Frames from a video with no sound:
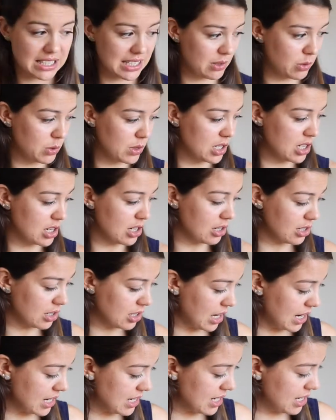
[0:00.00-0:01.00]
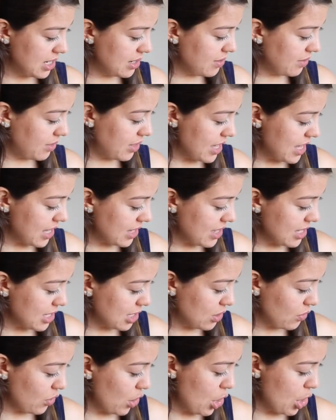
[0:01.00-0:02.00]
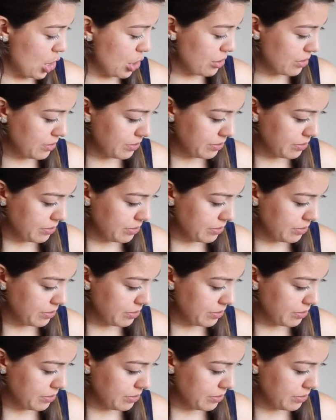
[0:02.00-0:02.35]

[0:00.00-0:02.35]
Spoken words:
This was not, I didn't think this through.